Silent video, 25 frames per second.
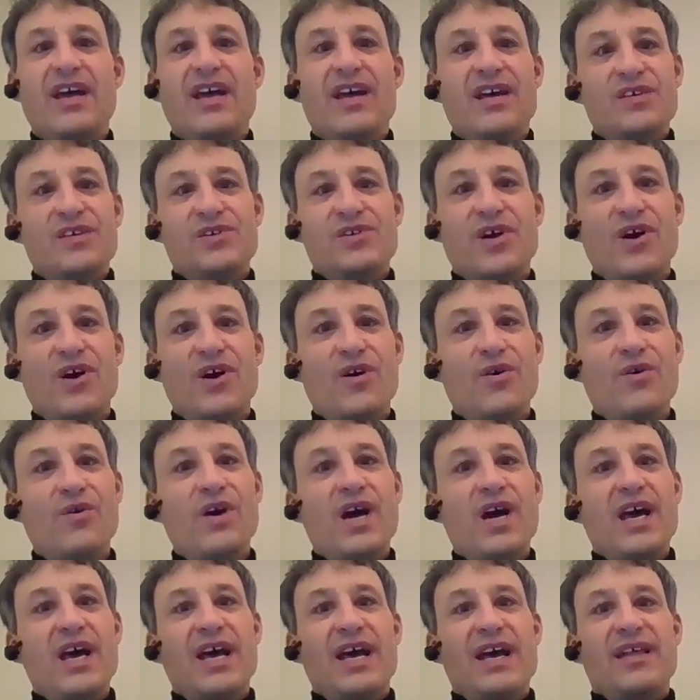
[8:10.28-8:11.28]
So
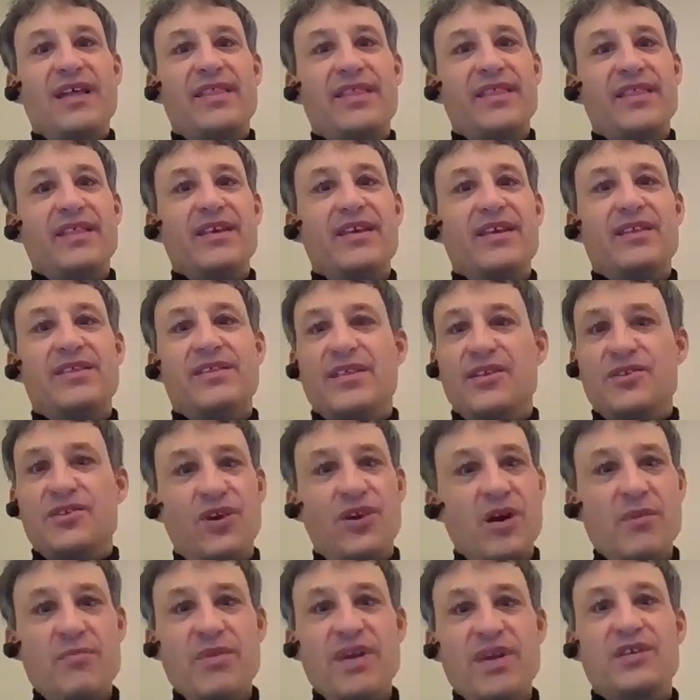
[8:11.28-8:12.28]
the
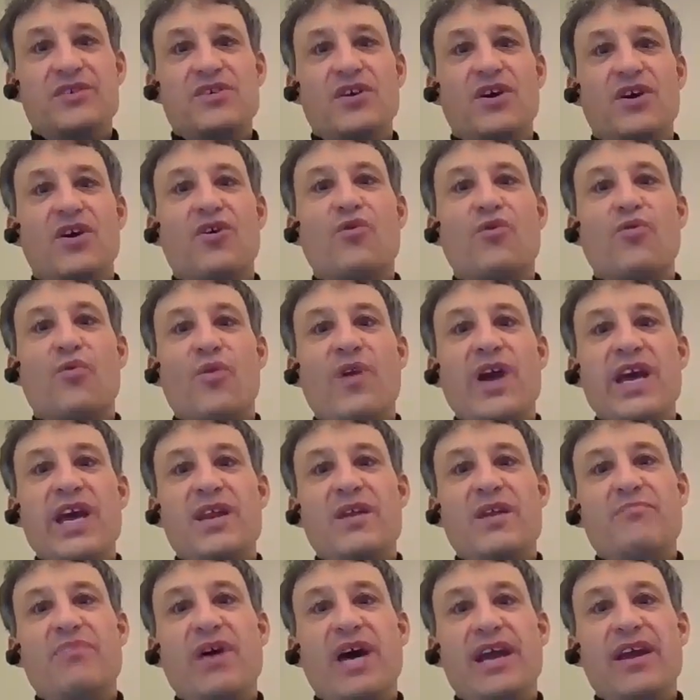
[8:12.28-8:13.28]
Derby is a
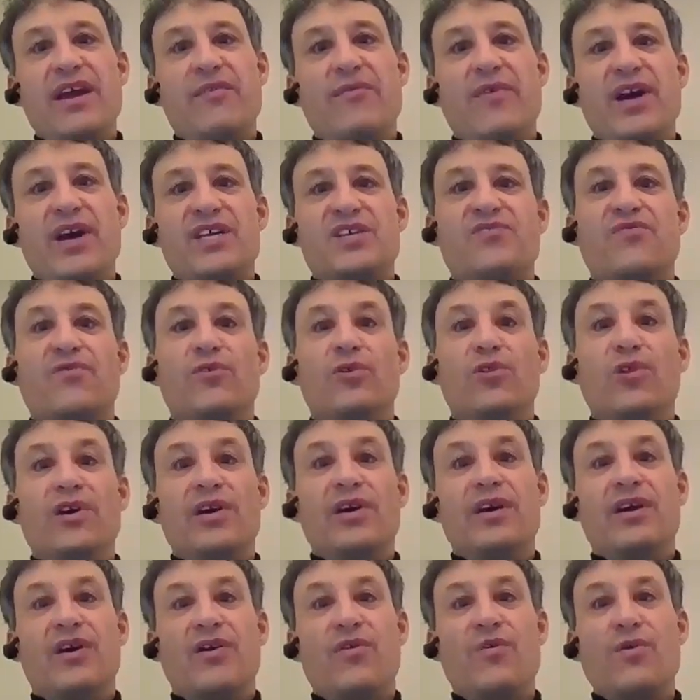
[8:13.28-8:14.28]
great betting race for
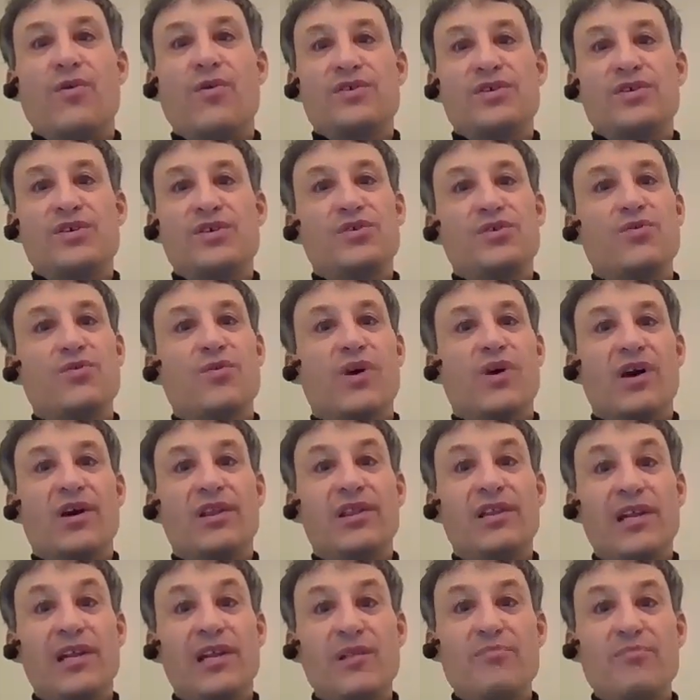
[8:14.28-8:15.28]
looking at horses who are a
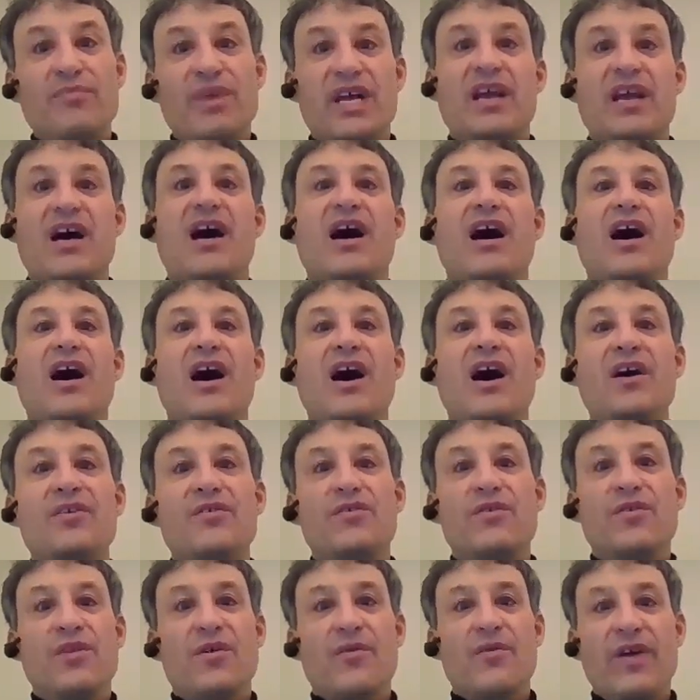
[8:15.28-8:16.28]
little bit
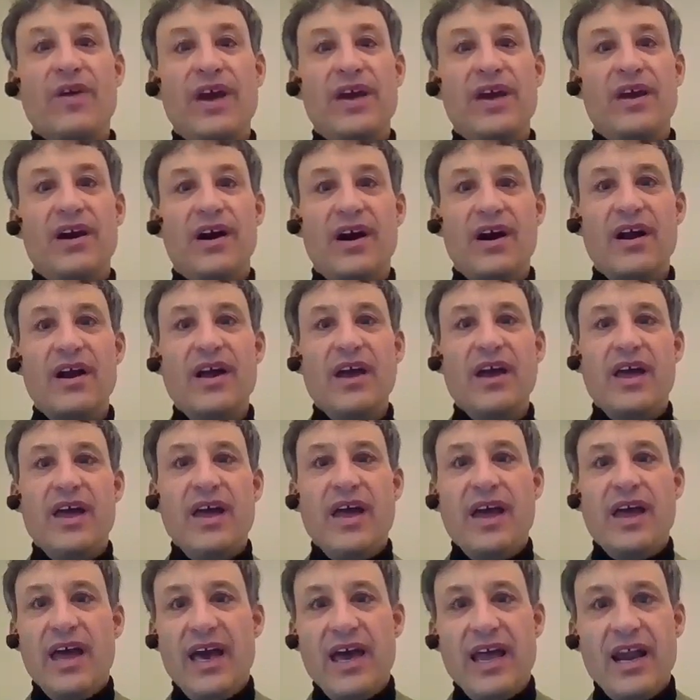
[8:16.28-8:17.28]
under the radar.
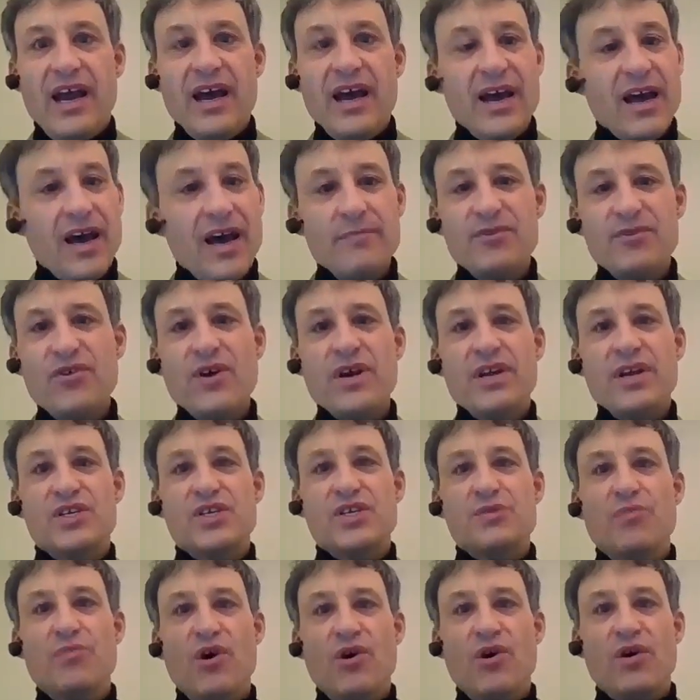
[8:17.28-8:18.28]
And I'm trying to
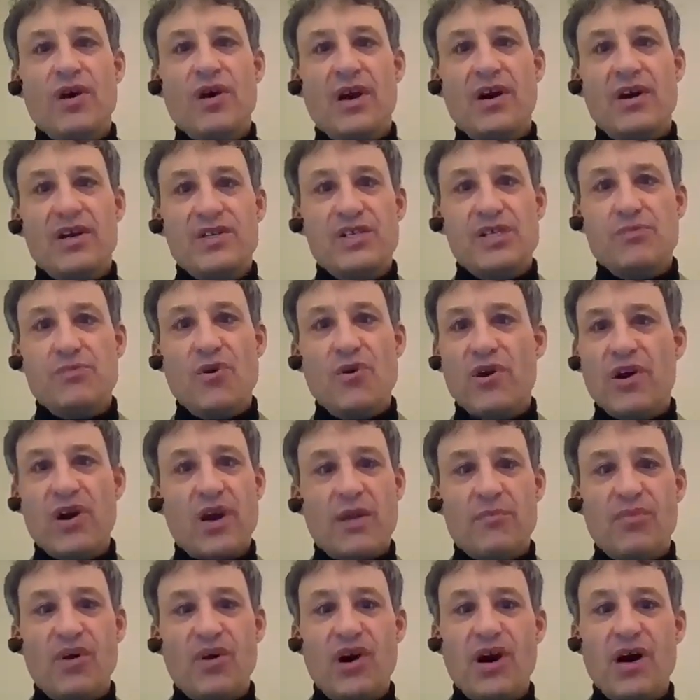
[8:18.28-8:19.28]
smoke out
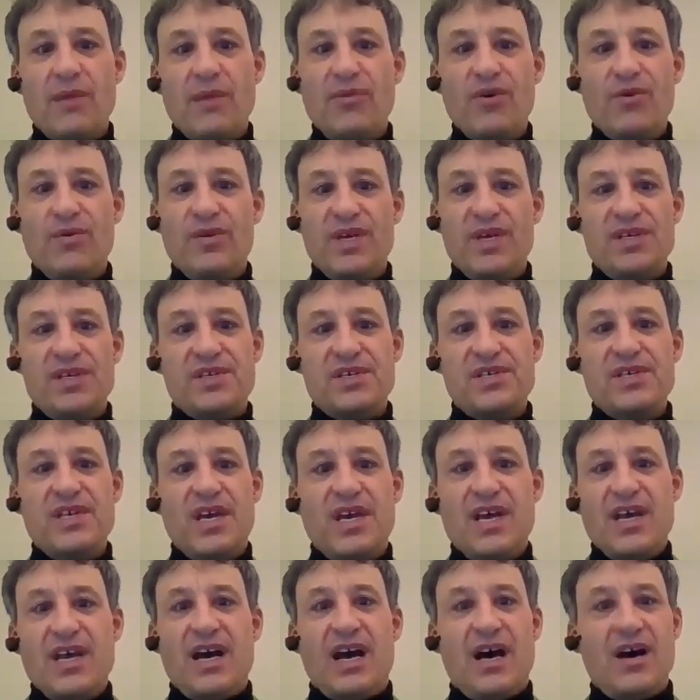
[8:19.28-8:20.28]
a bomb who is
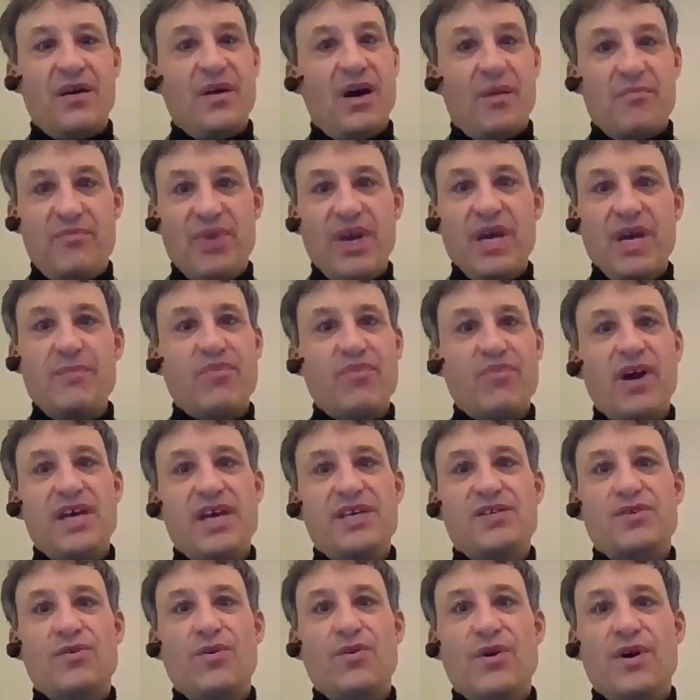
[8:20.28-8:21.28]
a big
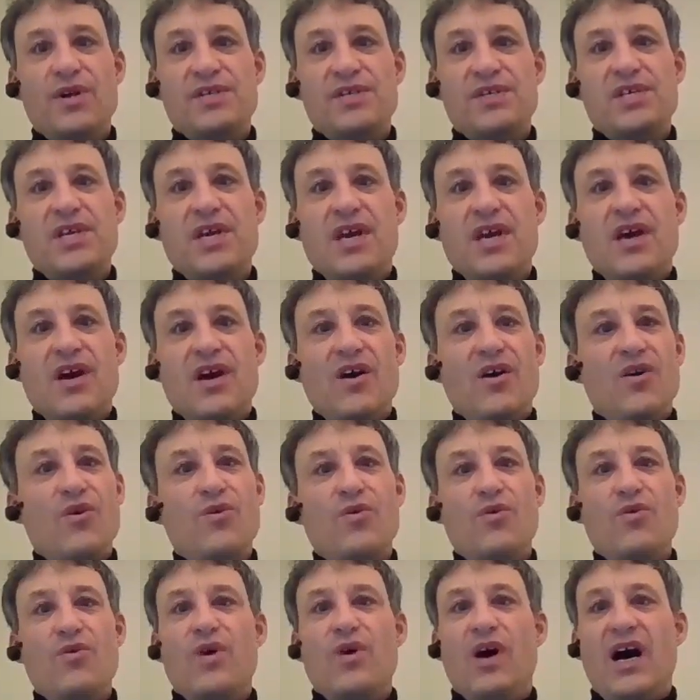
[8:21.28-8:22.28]
priced horse
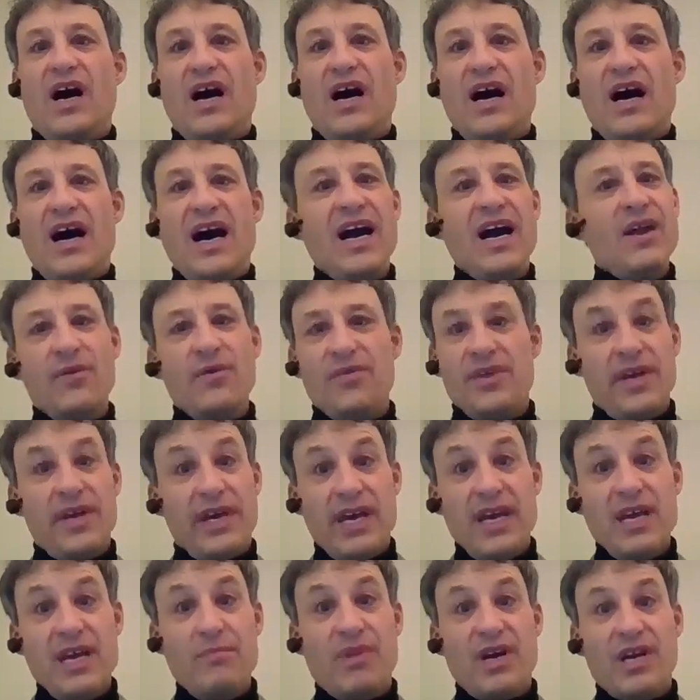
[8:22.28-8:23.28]
who I don't think
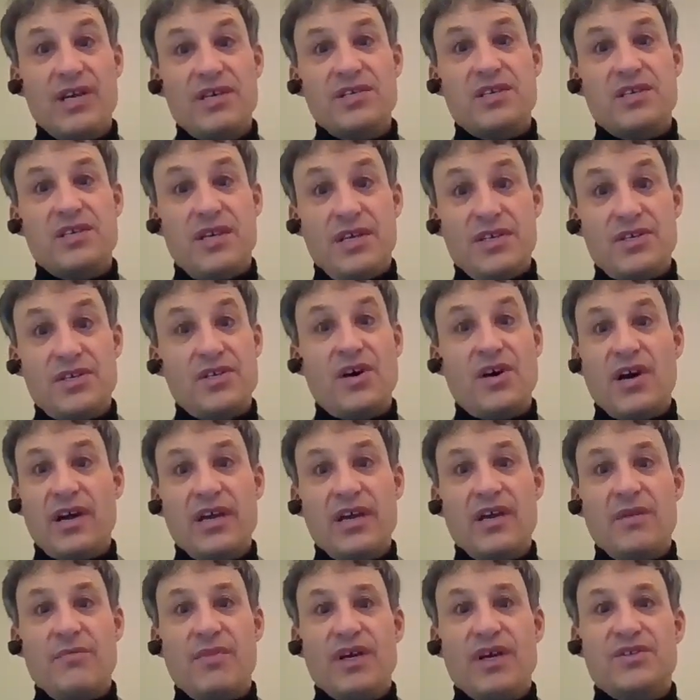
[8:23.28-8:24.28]
anybody is
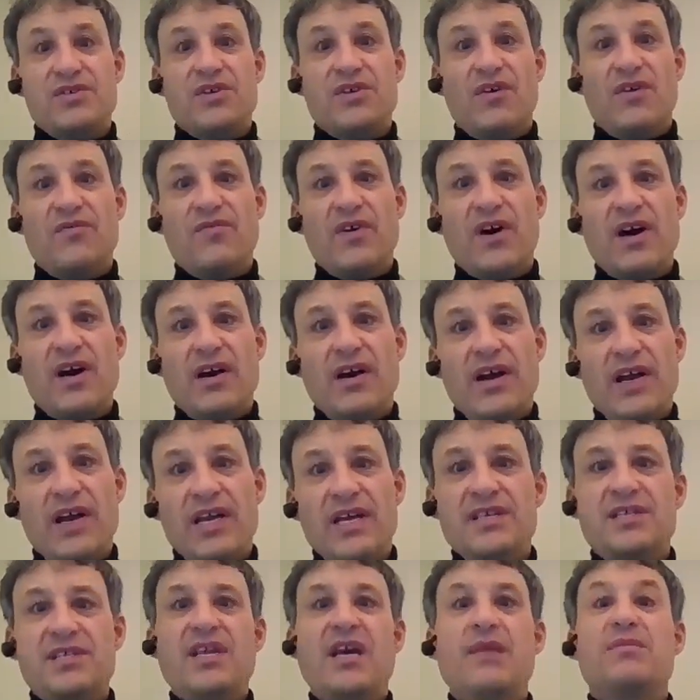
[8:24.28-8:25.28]
talking about so far. And
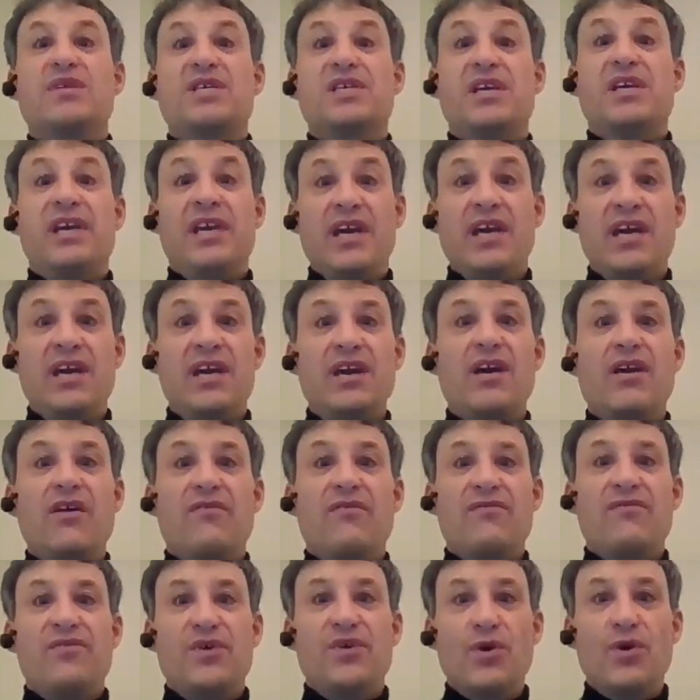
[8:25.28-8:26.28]
his name is King
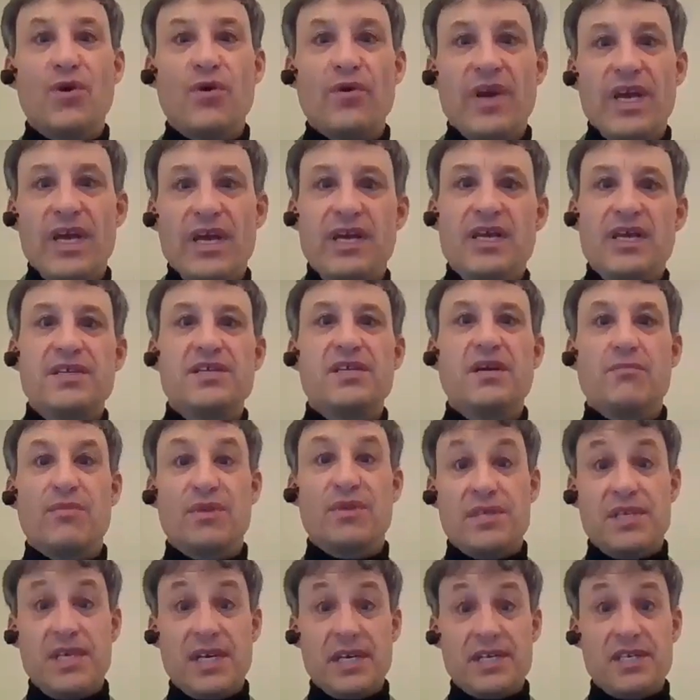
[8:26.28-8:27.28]
Fury. He's number
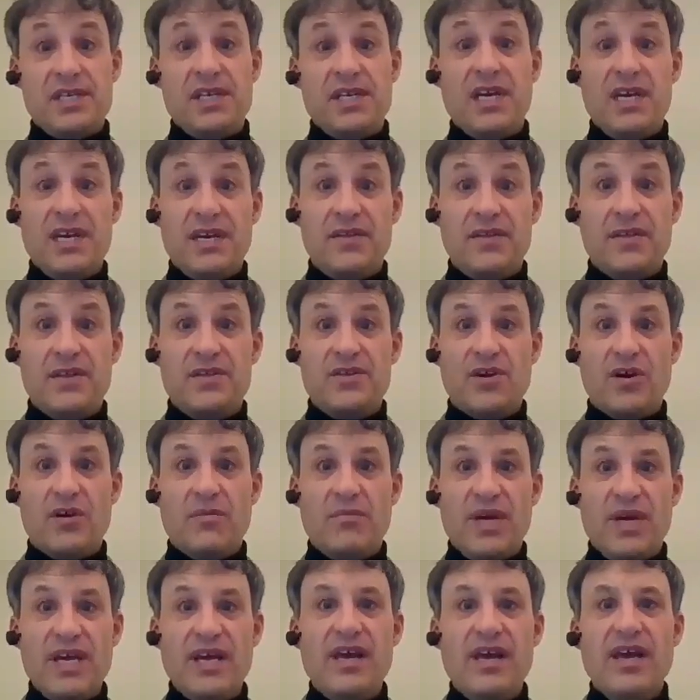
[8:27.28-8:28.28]
16 in the
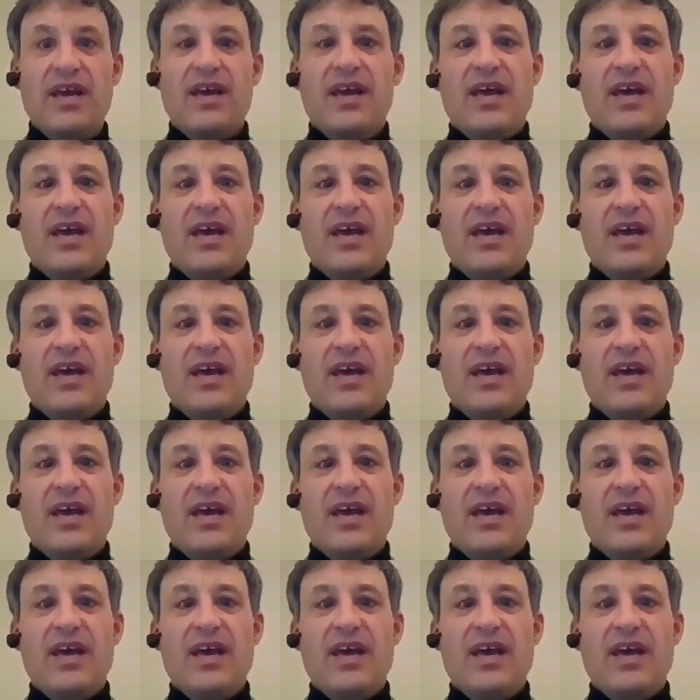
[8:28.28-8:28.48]
Derby.